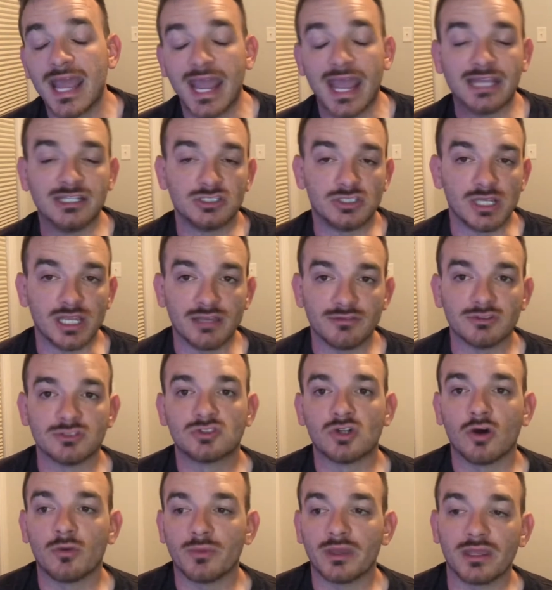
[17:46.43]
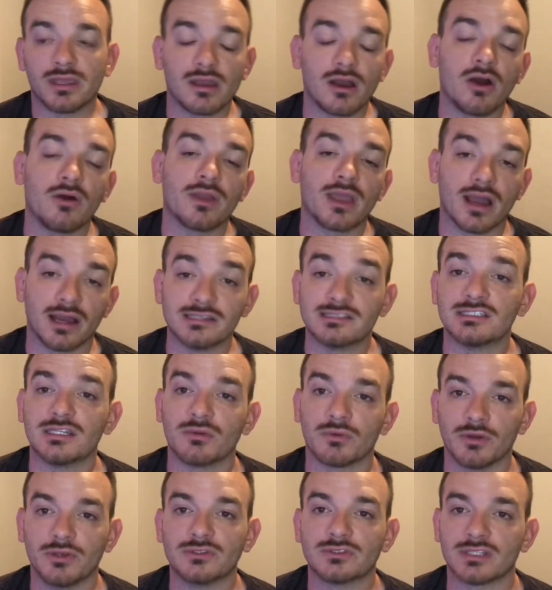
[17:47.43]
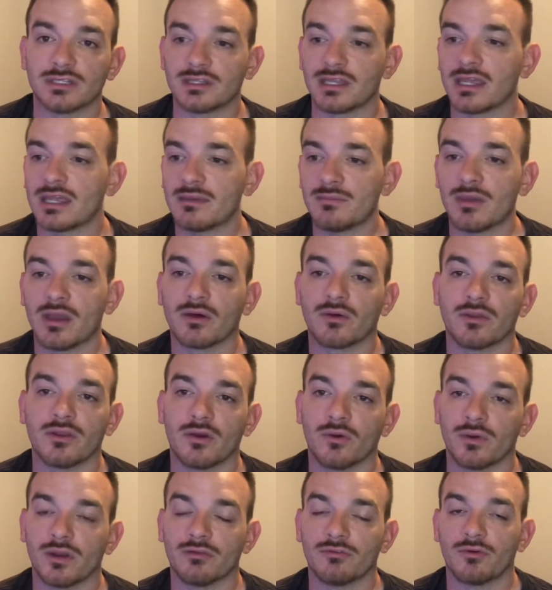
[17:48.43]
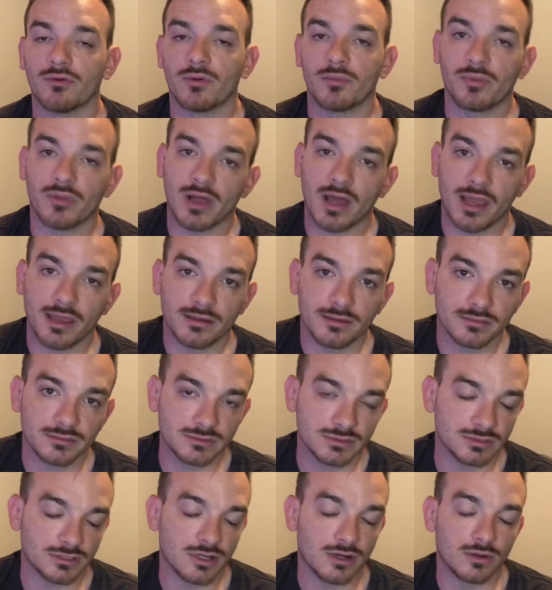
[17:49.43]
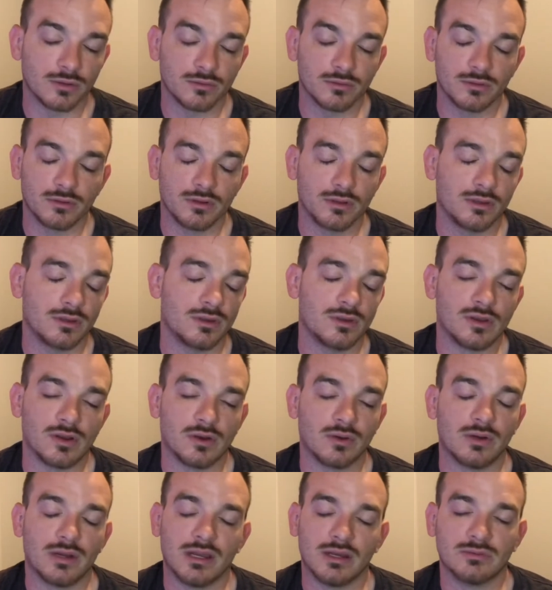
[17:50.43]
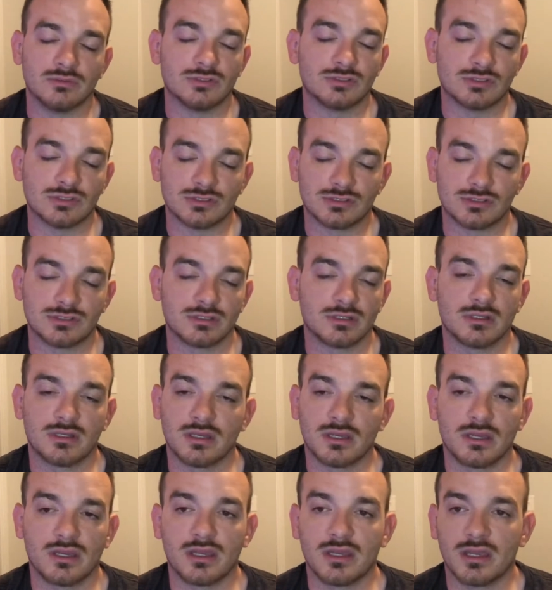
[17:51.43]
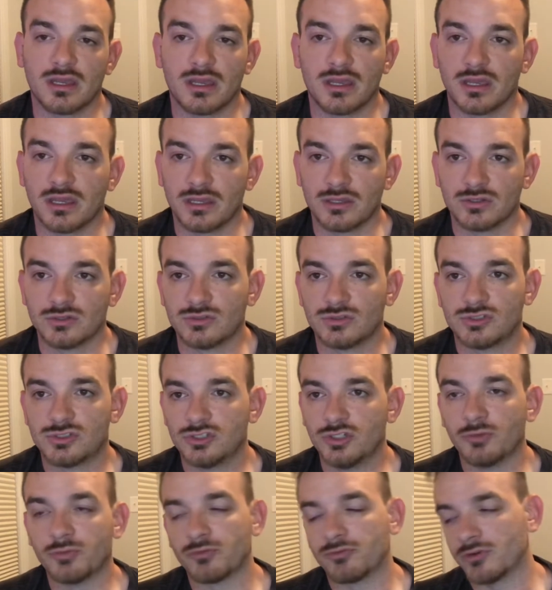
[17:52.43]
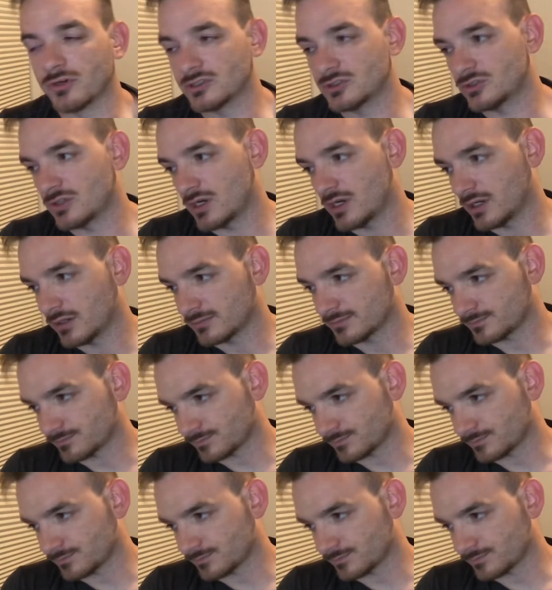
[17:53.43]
And she even told me, oh yeah, I see where you sent the email, and no one ever replied. So, it was just super frustrating.